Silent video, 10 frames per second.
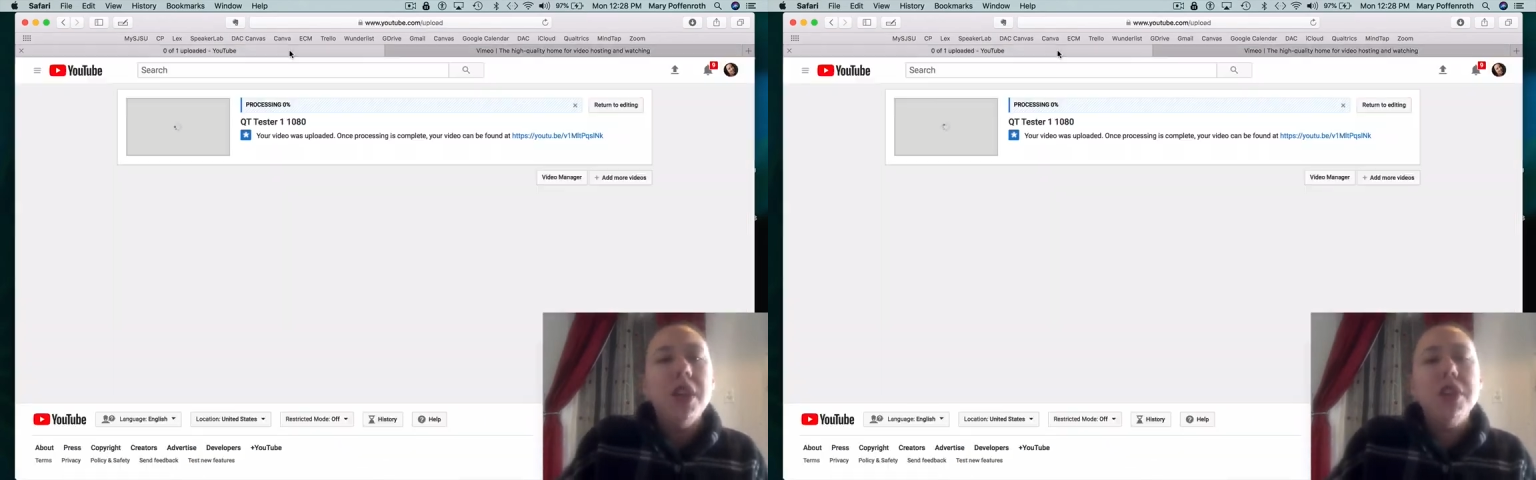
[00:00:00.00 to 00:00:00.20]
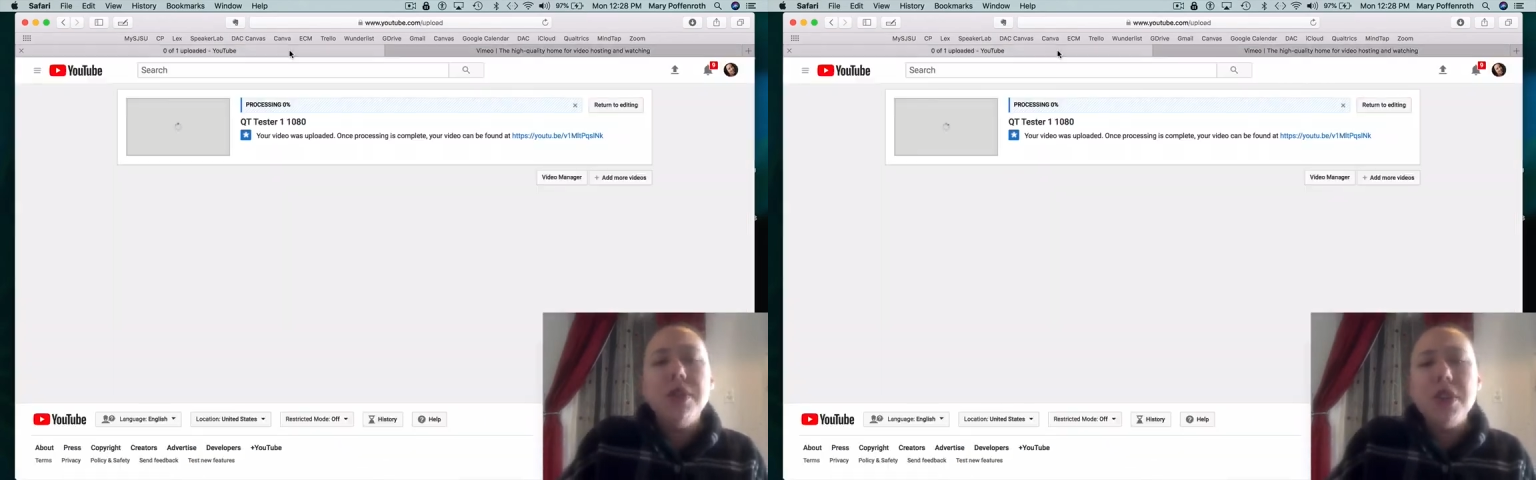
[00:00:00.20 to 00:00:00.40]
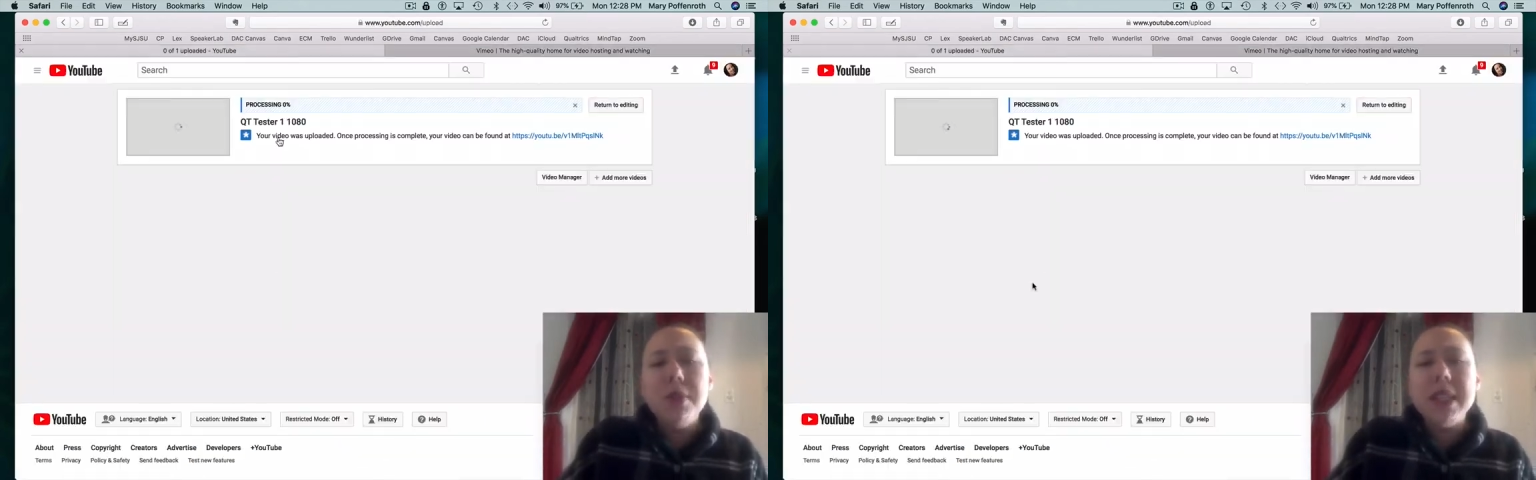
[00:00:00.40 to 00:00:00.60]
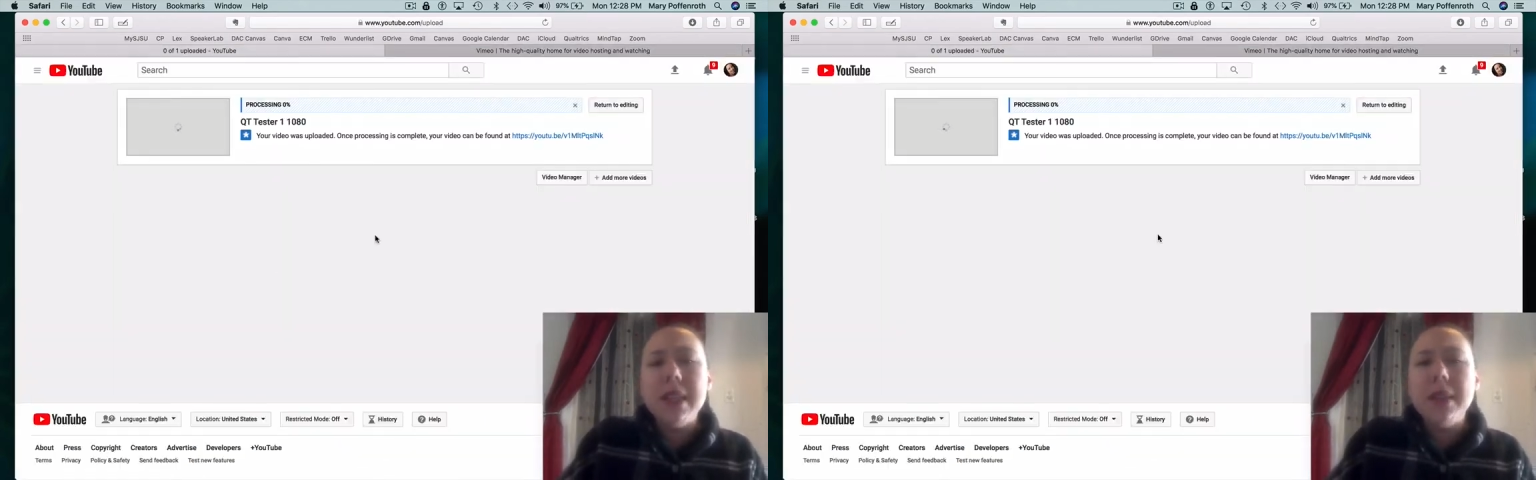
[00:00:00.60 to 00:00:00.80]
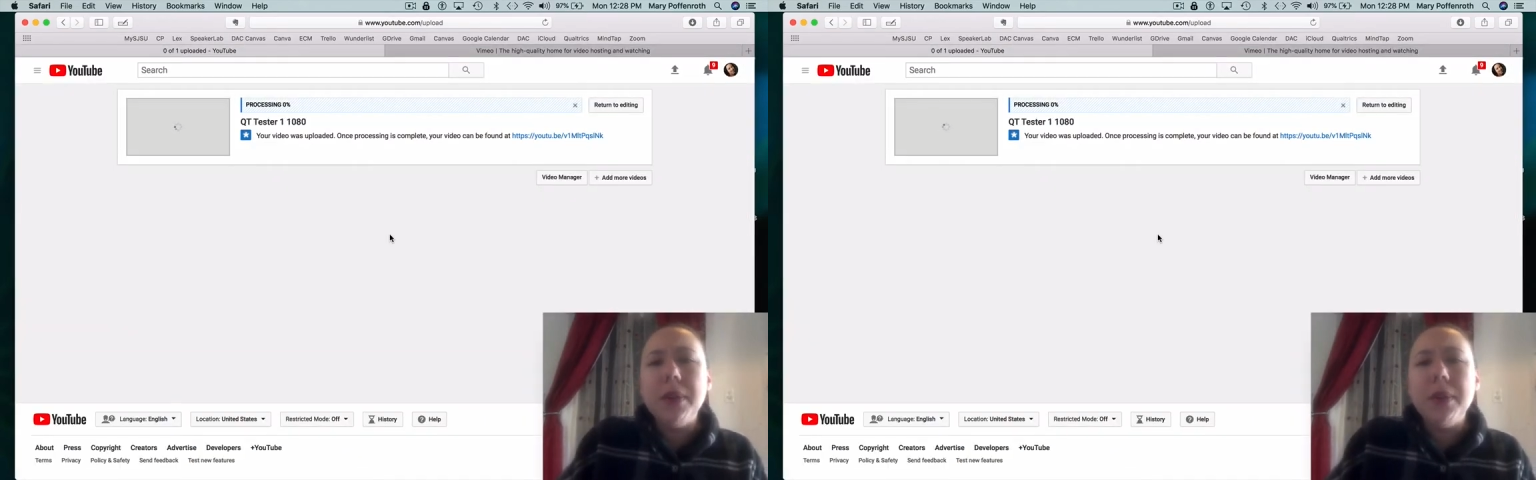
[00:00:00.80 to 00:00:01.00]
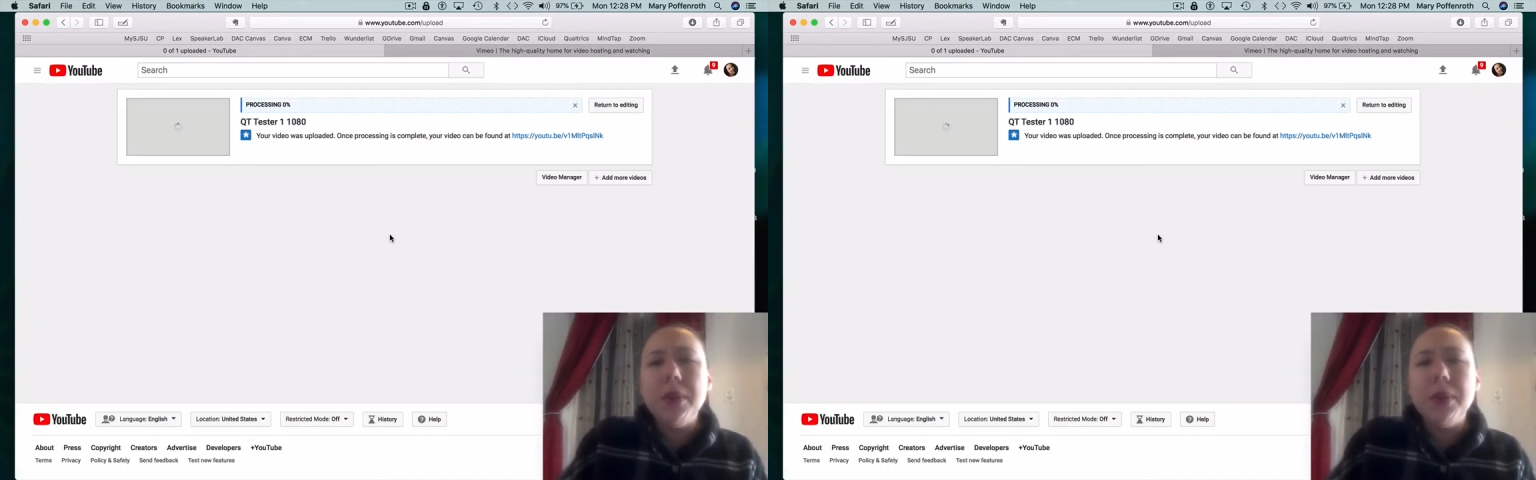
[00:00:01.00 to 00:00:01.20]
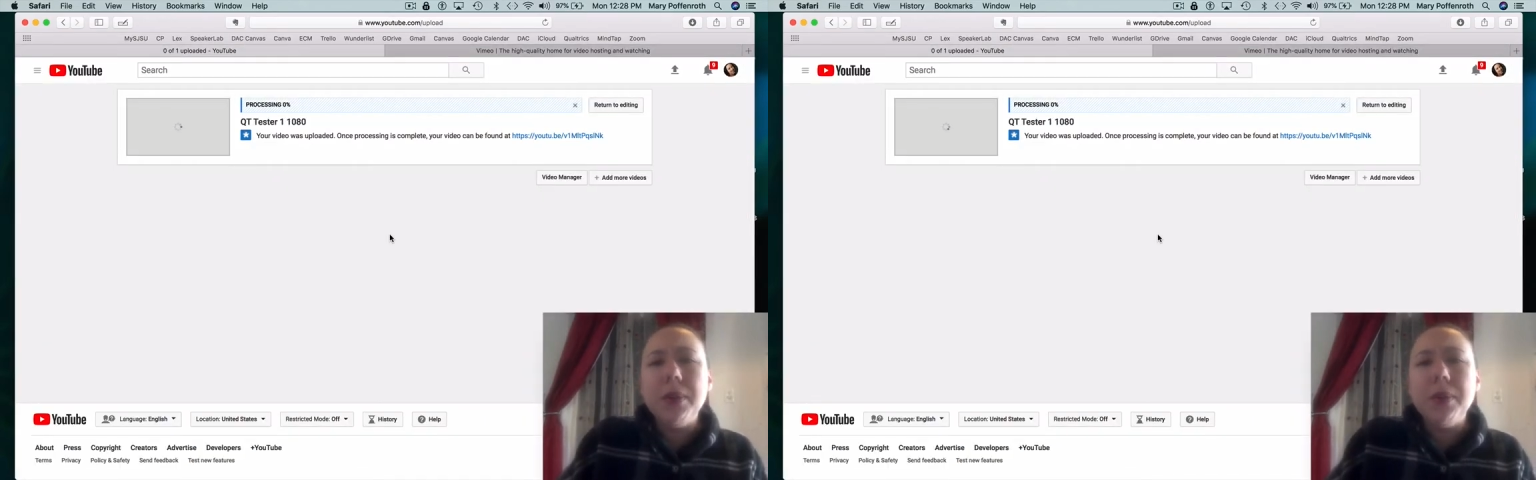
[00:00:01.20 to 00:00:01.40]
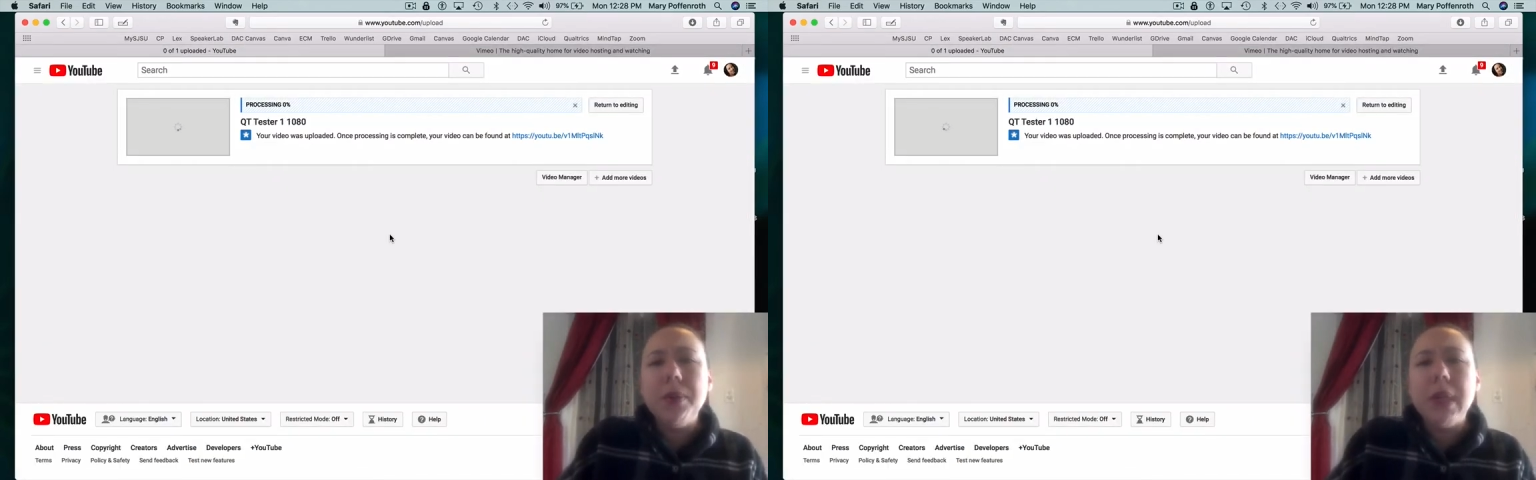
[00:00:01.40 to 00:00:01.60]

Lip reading: YouTube gets a little